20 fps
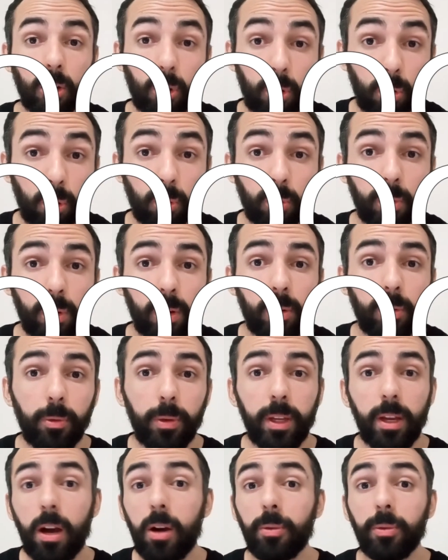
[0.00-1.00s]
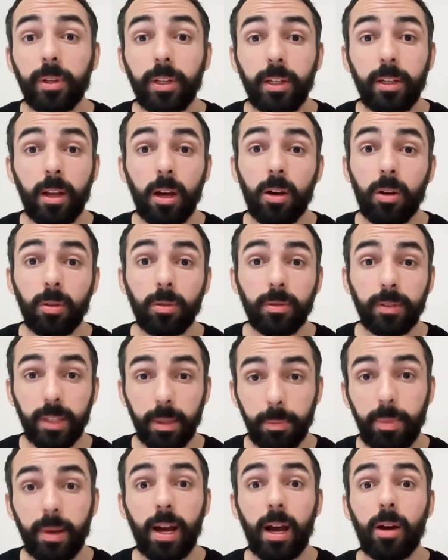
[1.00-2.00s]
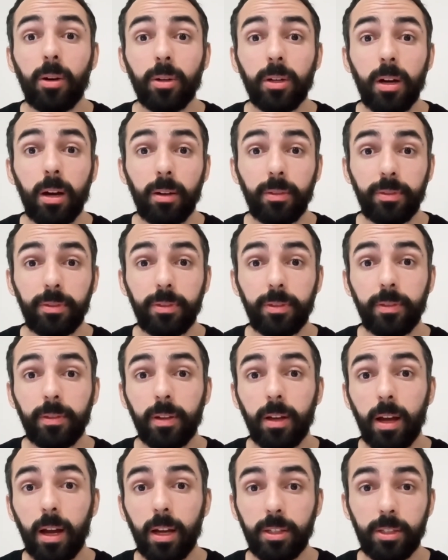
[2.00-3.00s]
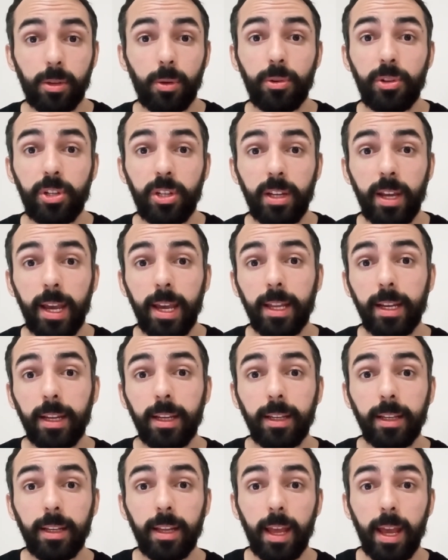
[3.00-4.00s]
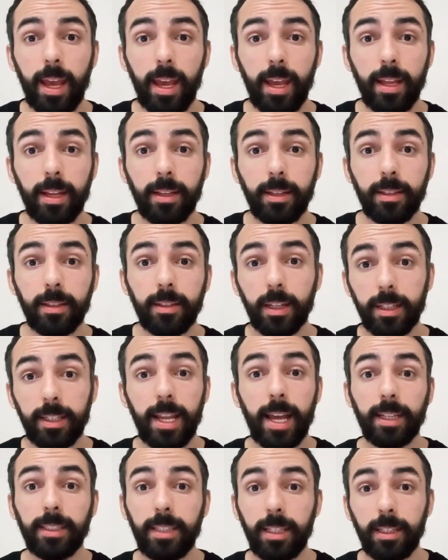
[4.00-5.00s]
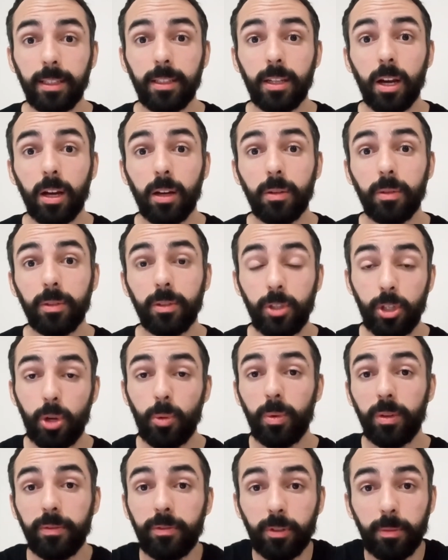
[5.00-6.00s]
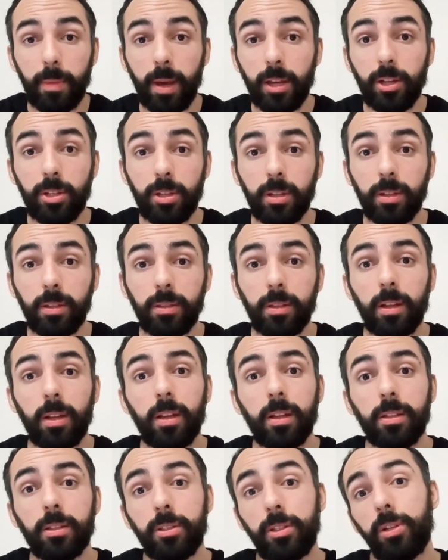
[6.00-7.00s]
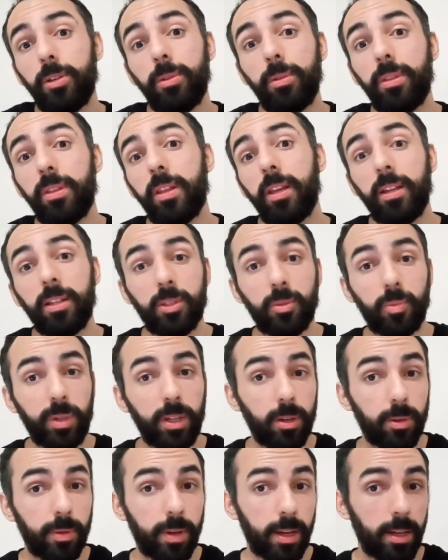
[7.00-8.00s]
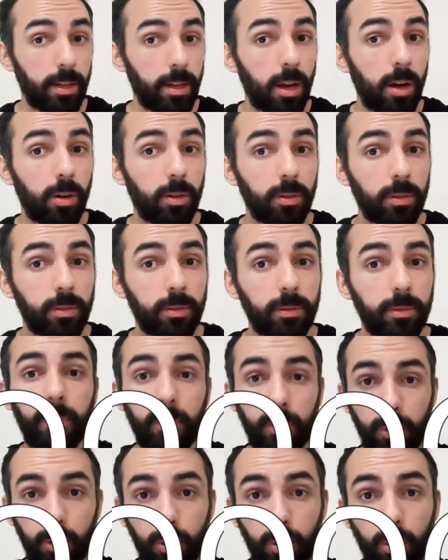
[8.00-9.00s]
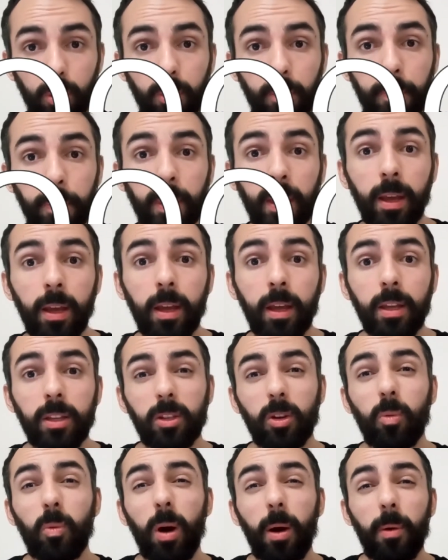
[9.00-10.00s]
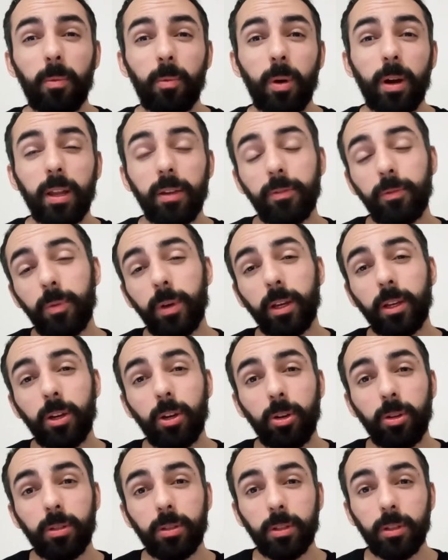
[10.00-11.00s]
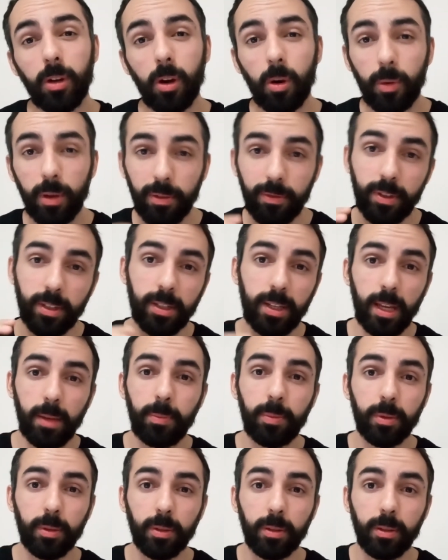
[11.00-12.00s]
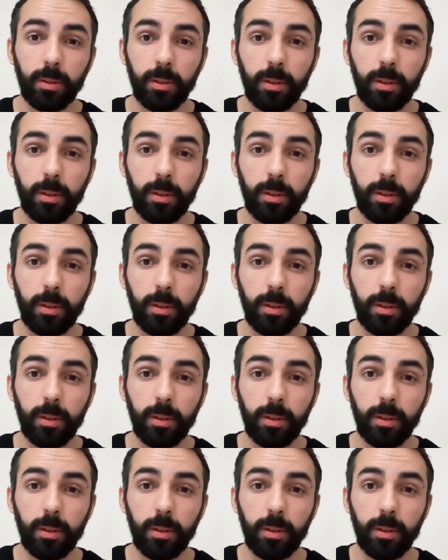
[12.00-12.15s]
Cool. We already know the power of associating and connecting new information to things we already know. Cool. So what if we could go even deeper